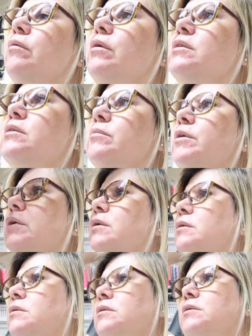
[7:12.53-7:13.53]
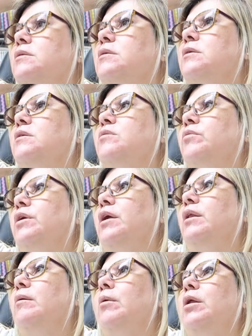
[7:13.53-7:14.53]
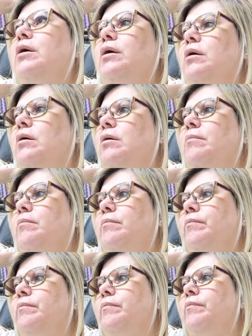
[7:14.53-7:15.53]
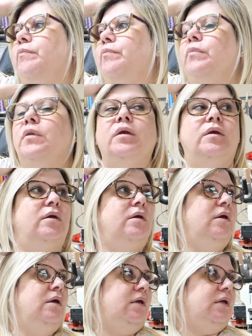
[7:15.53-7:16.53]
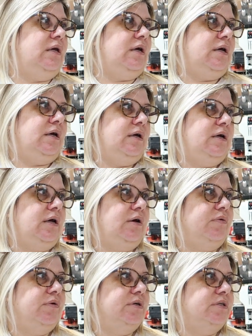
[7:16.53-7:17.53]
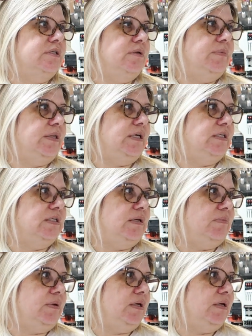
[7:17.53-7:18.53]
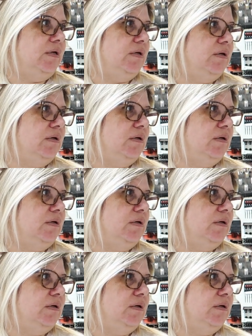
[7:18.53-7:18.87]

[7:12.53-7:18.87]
No, that's somebody else's. It's already got a name on it. Yeah, I ordered some and they sent me.